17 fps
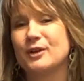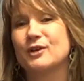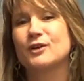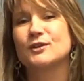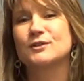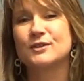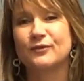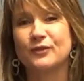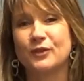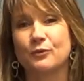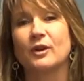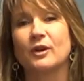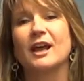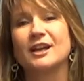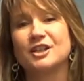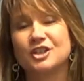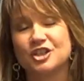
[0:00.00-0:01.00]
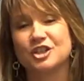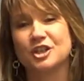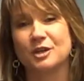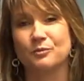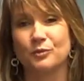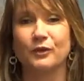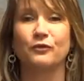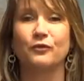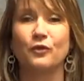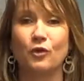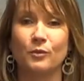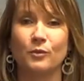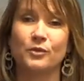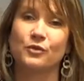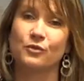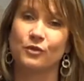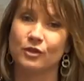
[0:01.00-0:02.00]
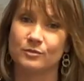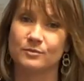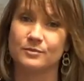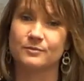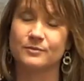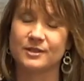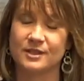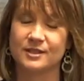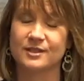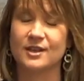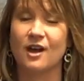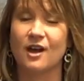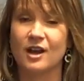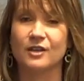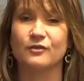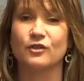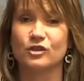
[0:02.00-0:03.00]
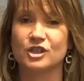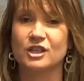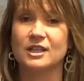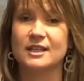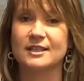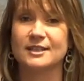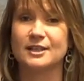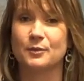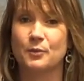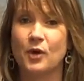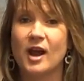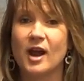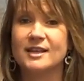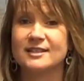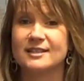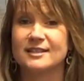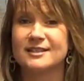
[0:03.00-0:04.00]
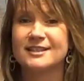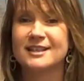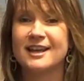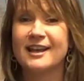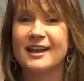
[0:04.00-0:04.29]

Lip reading: because of the relationship we've formed through the Society of Auctioneers and Appraisers,